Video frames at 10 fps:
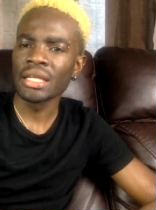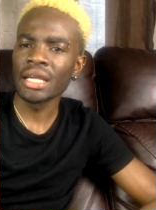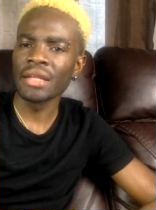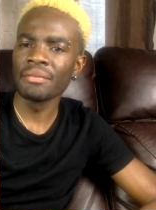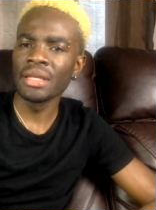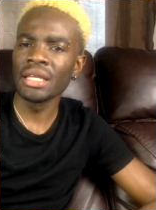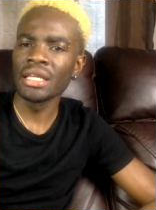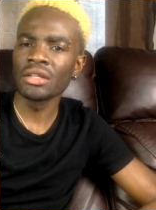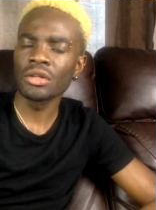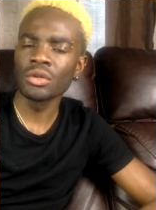Can it be
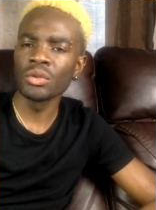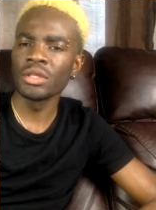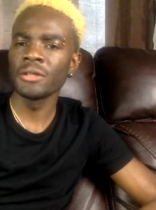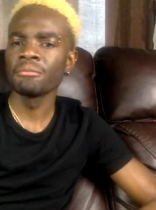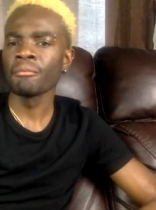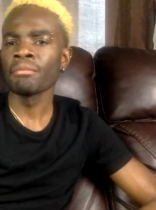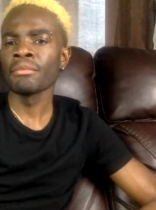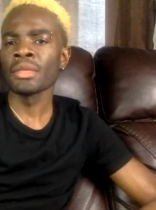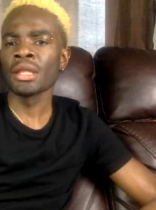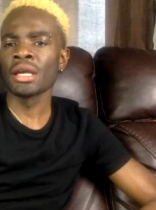included?
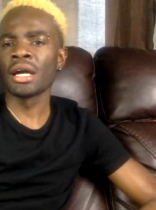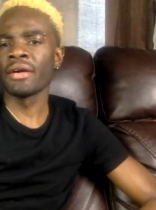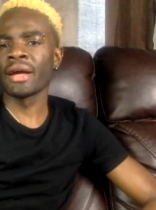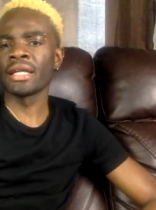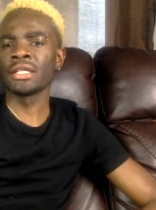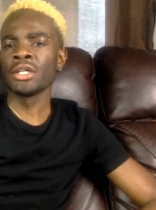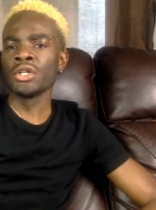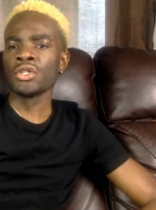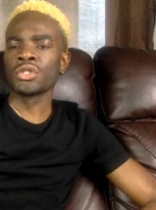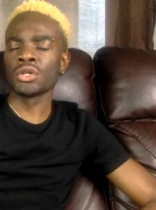All right.
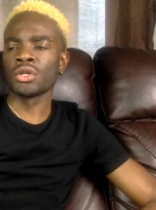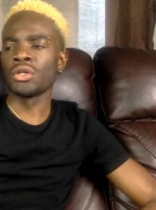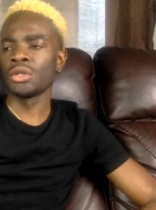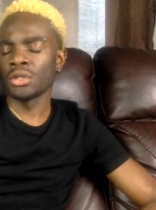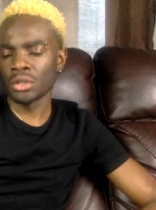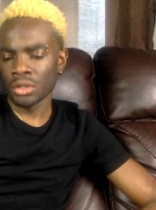So